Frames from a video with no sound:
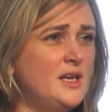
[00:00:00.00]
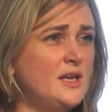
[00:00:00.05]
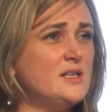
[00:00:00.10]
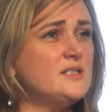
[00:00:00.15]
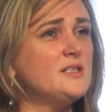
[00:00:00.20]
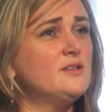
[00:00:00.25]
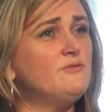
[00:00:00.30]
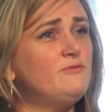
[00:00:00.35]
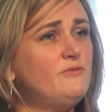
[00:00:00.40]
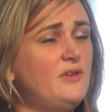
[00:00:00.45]
is
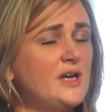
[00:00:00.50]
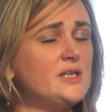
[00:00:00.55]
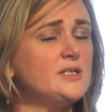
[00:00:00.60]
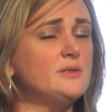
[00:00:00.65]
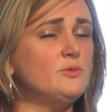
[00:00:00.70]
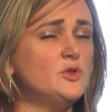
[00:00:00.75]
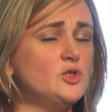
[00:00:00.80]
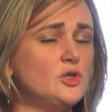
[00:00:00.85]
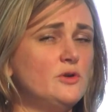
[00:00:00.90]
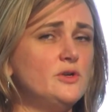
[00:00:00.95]
the vast
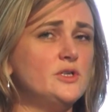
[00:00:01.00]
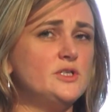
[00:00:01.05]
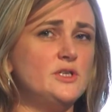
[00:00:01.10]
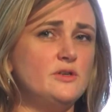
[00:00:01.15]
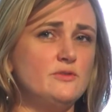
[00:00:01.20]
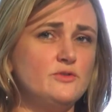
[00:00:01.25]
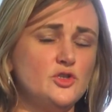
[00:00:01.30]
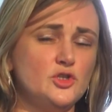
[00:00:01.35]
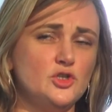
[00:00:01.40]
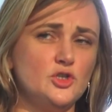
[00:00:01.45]
majority
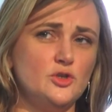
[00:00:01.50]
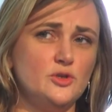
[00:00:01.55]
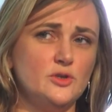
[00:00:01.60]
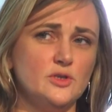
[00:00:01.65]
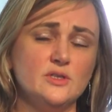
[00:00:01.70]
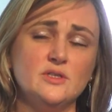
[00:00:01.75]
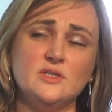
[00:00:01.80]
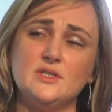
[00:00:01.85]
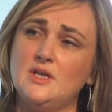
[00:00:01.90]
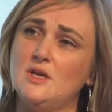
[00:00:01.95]
of
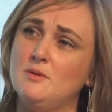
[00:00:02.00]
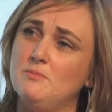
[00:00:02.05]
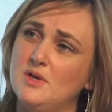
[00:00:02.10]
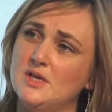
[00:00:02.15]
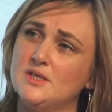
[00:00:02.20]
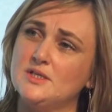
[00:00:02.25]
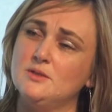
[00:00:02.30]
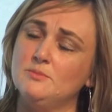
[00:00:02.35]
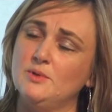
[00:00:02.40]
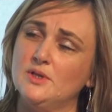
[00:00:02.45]
students in a
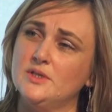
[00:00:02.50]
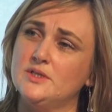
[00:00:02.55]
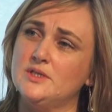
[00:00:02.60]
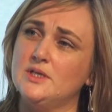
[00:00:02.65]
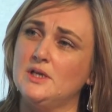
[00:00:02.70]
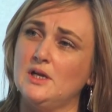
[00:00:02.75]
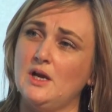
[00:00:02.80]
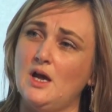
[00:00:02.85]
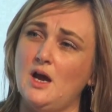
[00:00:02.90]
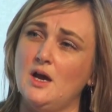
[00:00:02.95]
mixed ability
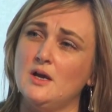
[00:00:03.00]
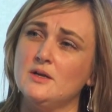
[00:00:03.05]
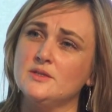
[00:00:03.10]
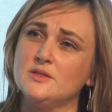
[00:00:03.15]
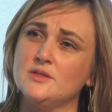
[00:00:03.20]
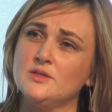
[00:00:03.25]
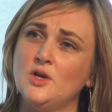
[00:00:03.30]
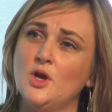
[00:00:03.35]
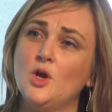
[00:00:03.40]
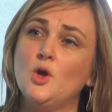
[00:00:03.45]

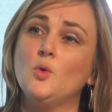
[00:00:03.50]
class